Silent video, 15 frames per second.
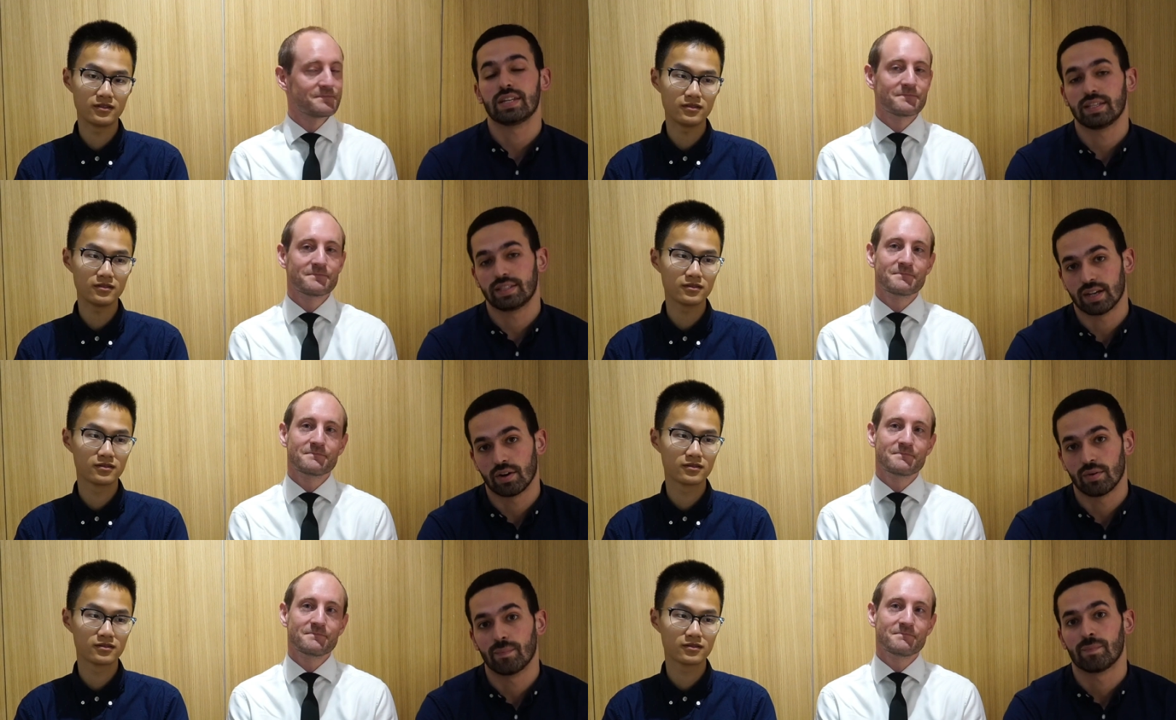
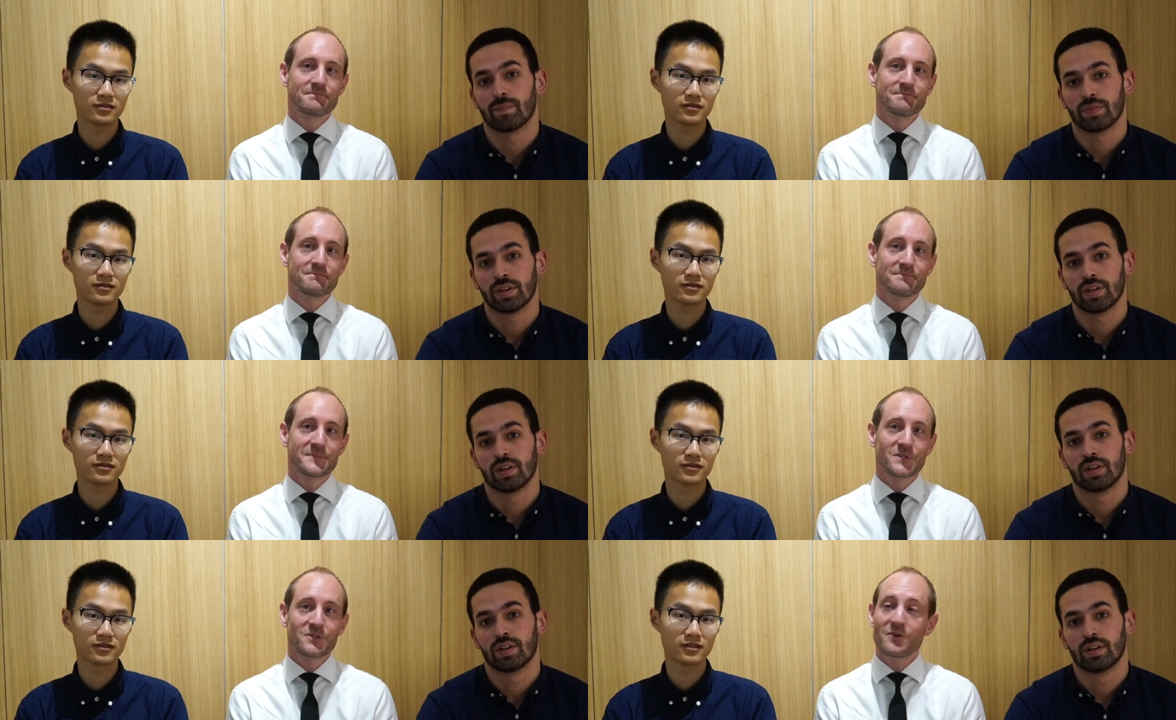Speaker 1: detail.
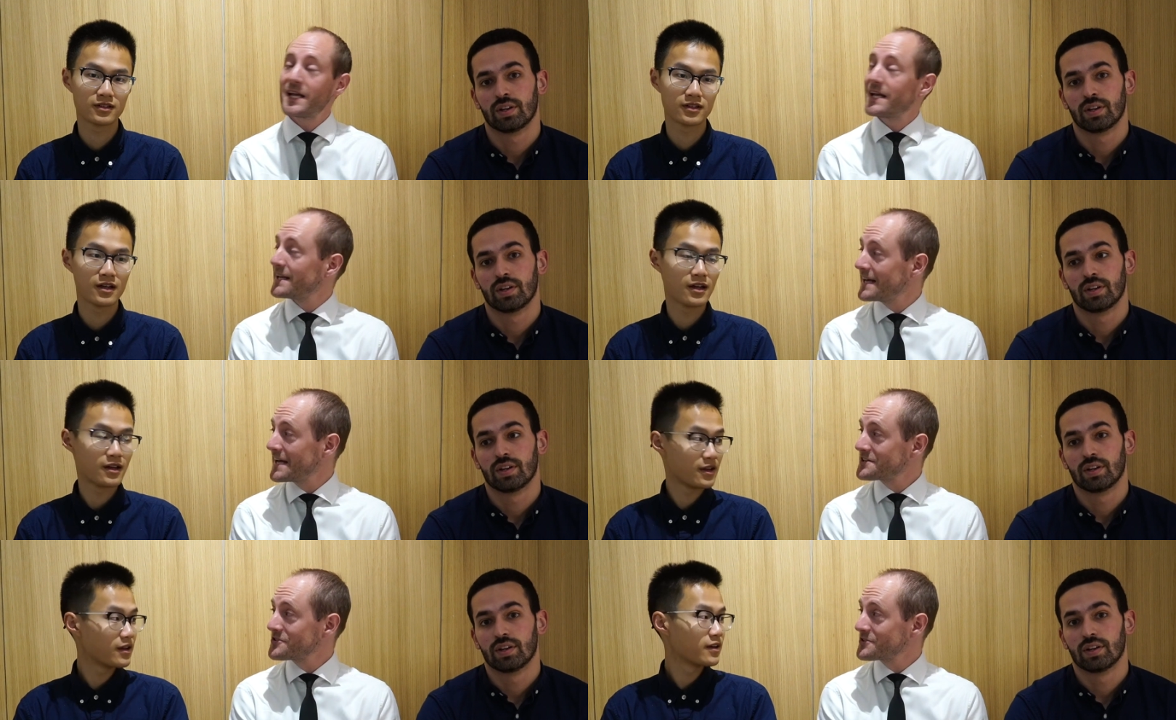Great,
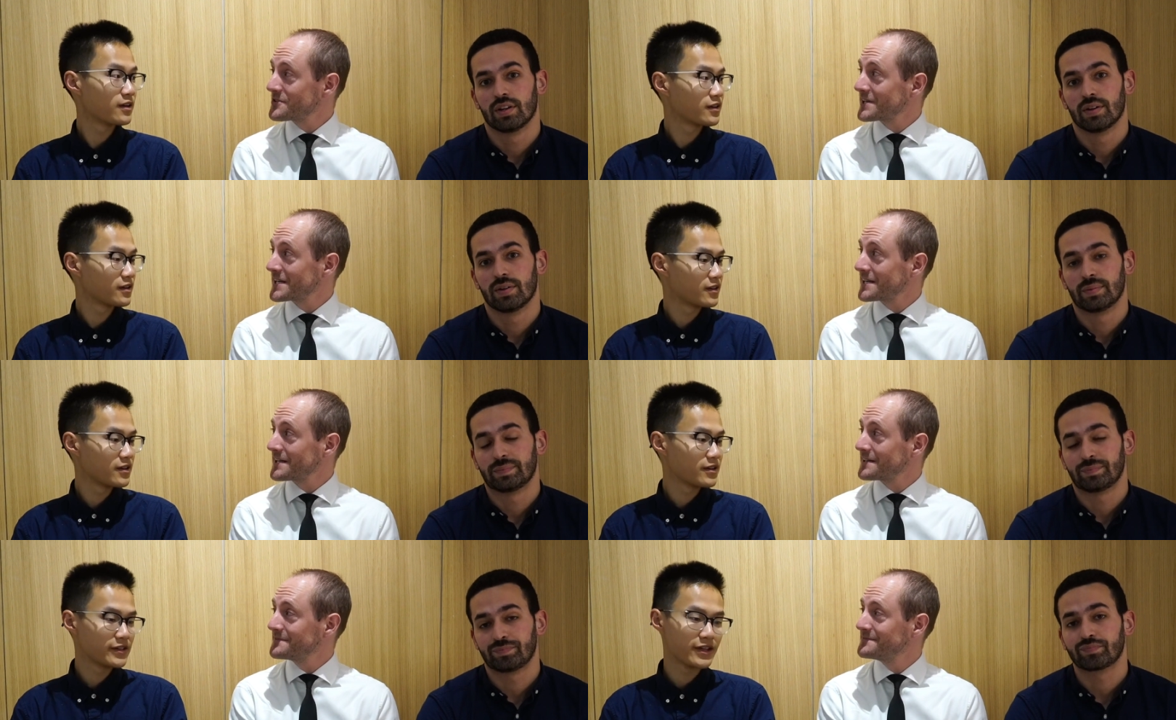and
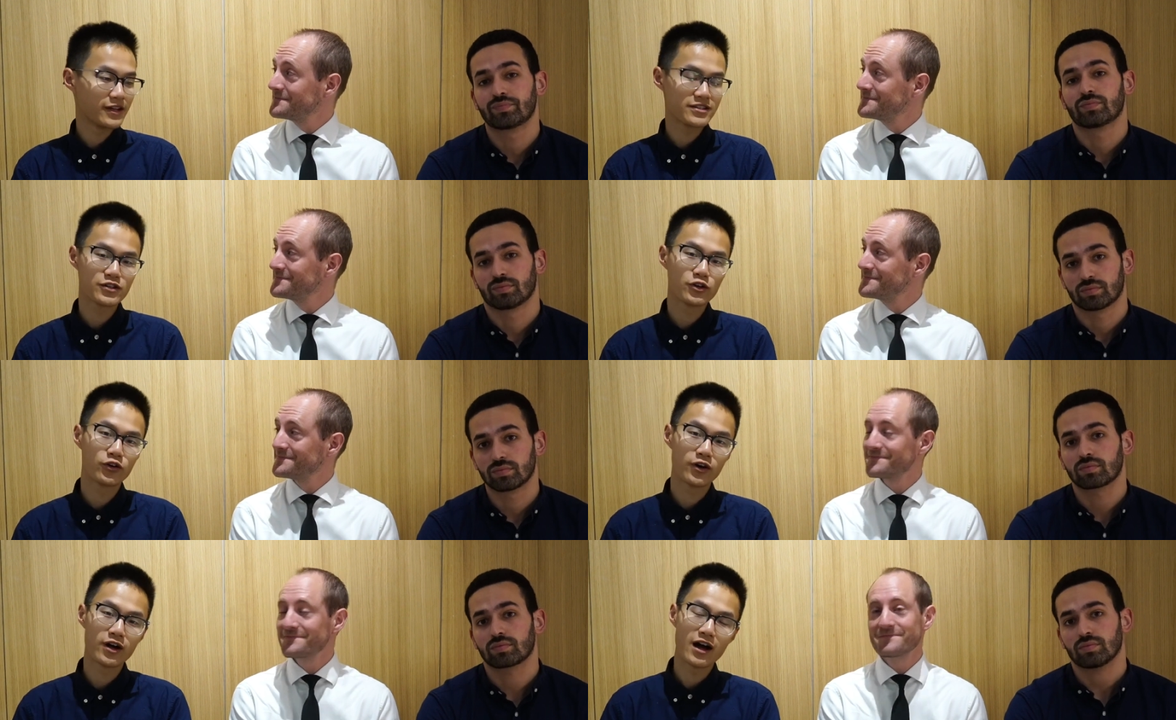extracurricular? Yeah,
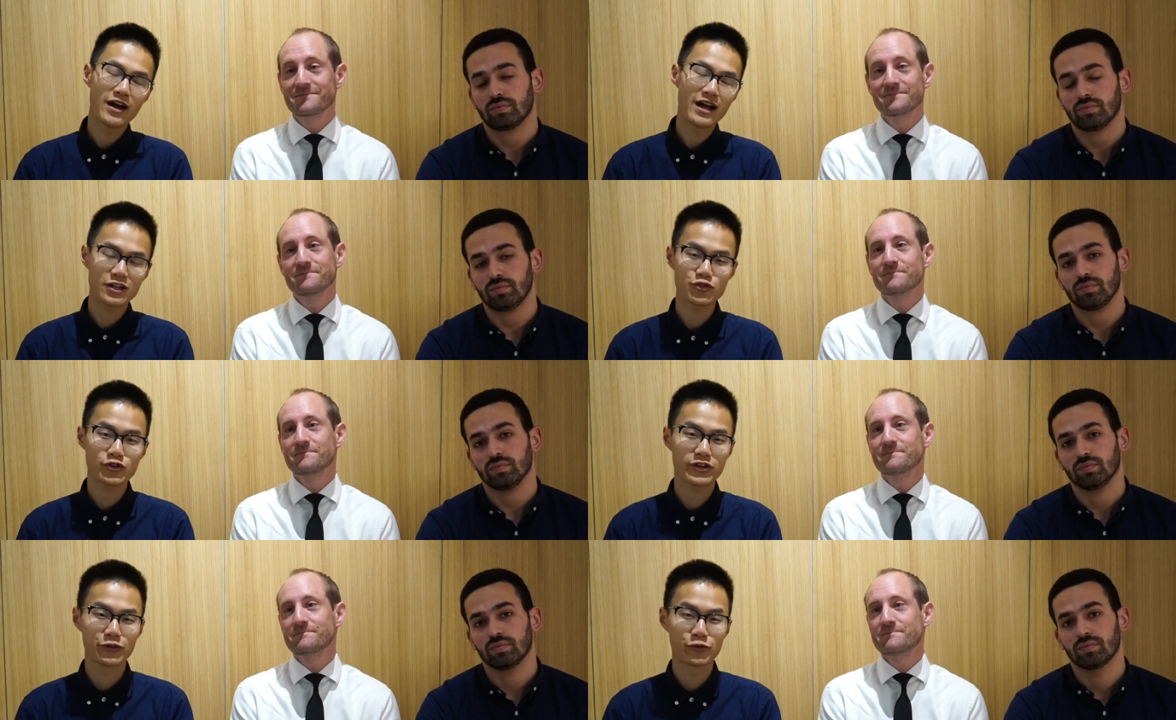
Speaker 2: so
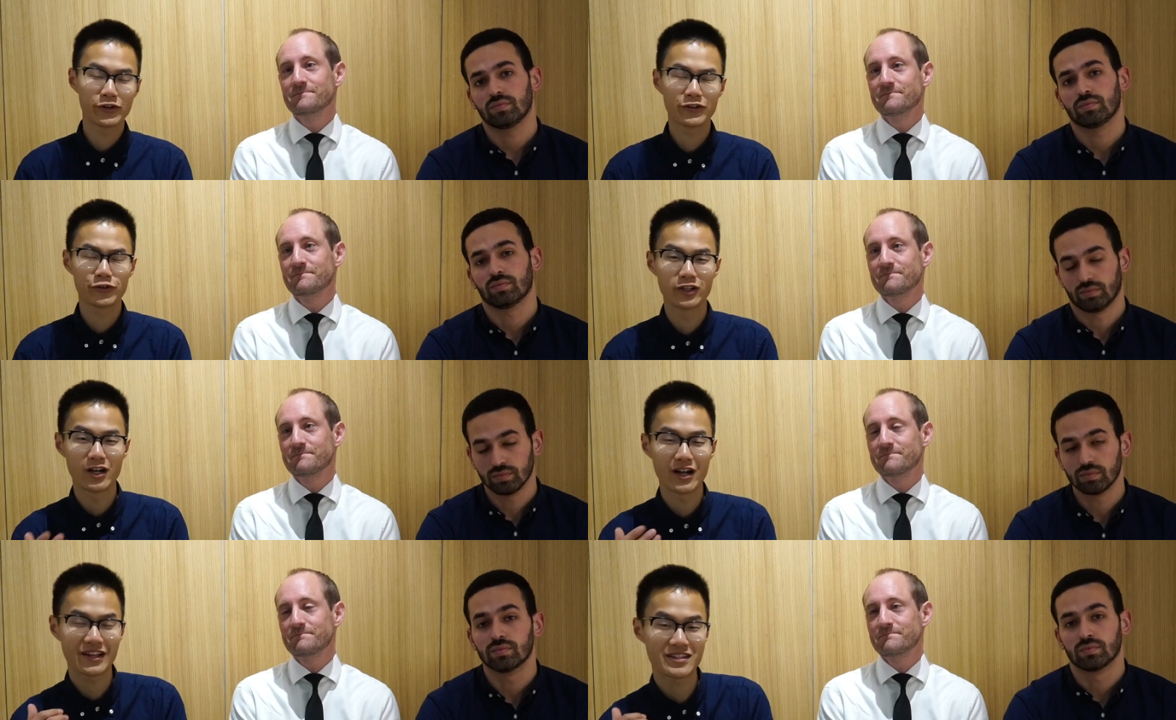
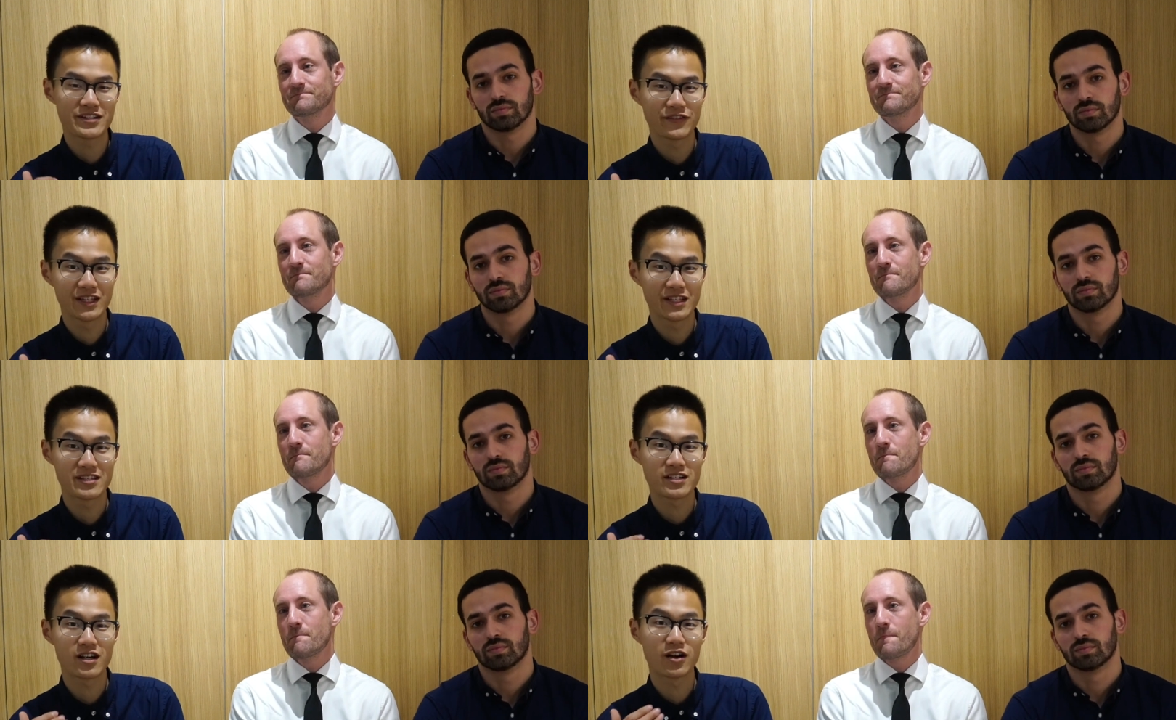extracurricular
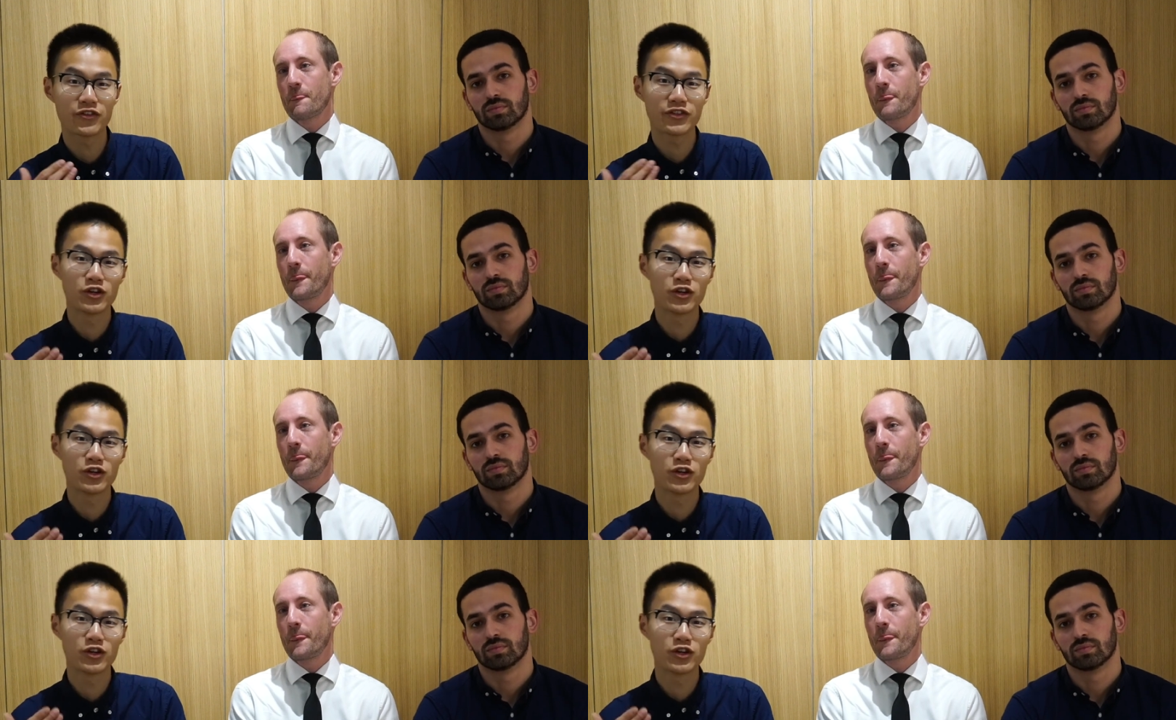activities are